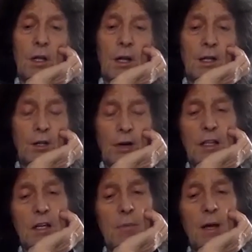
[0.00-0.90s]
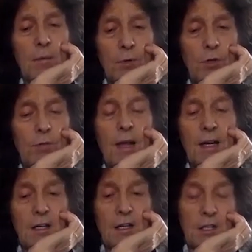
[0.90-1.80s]
And the great thing about good
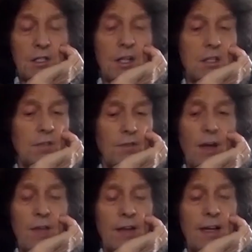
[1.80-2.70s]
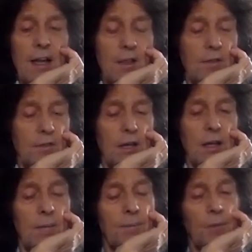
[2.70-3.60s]
melodies is they survive any length of time.